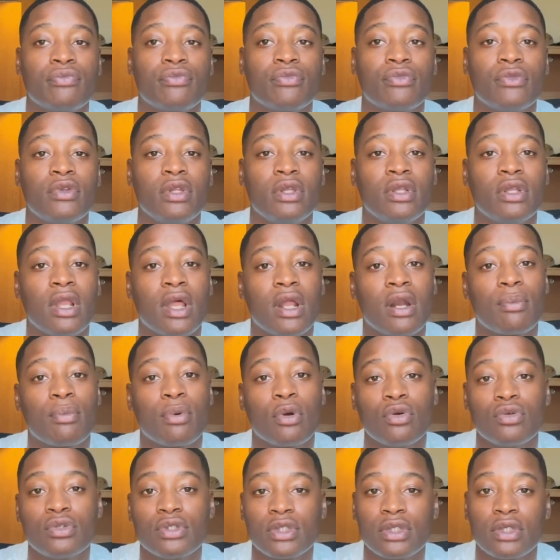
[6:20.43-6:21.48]
Eat a lot of
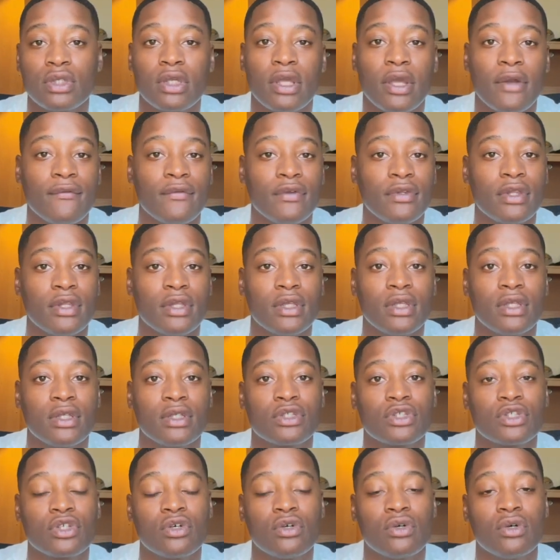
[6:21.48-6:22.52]
protein, everything,
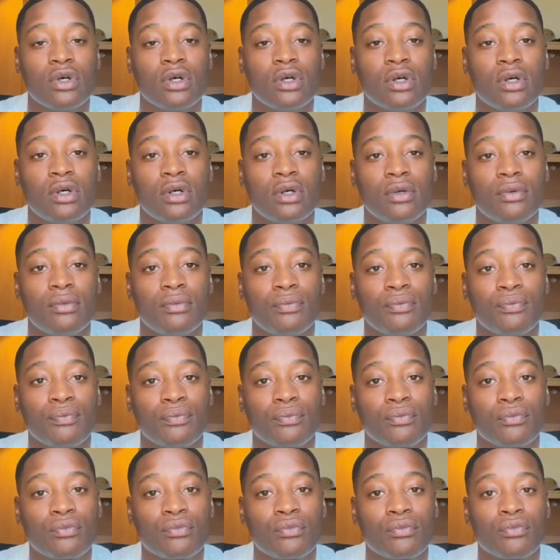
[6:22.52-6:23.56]
so
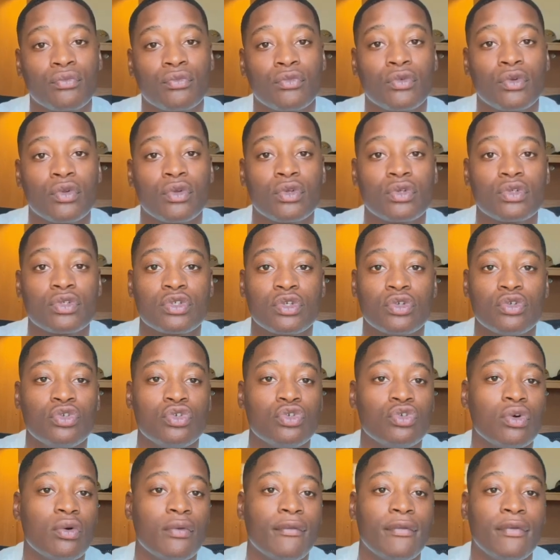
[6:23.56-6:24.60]
you
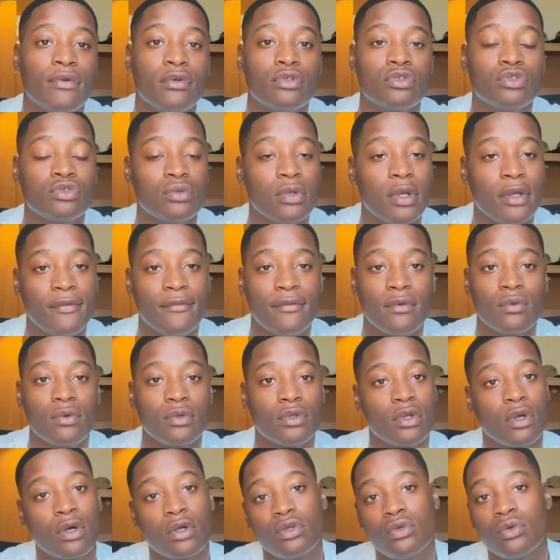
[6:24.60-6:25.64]
don't feel too heavy when
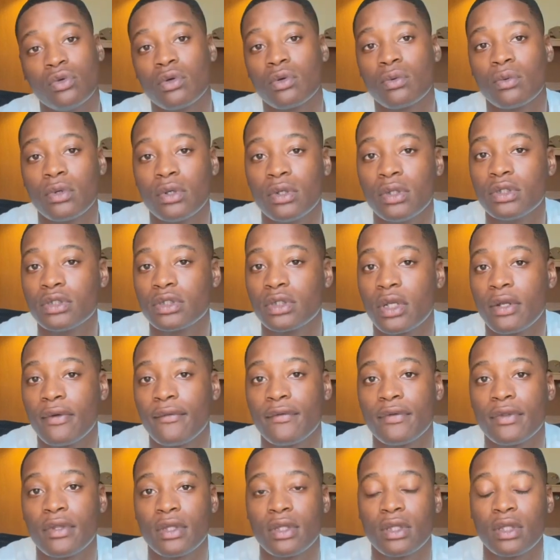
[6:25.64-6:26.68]
y'all doing runs and
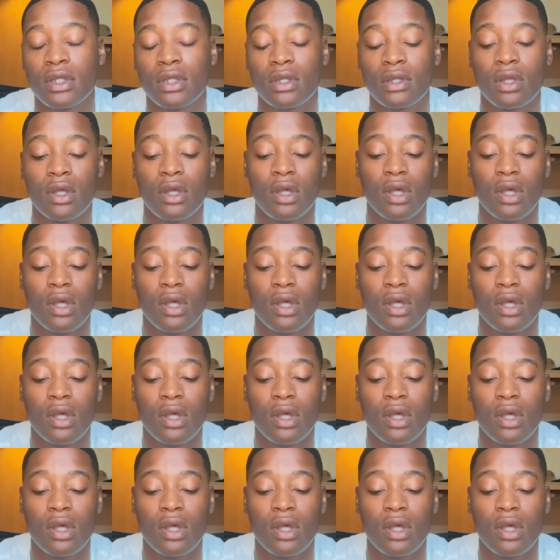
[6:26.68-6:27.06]
everything.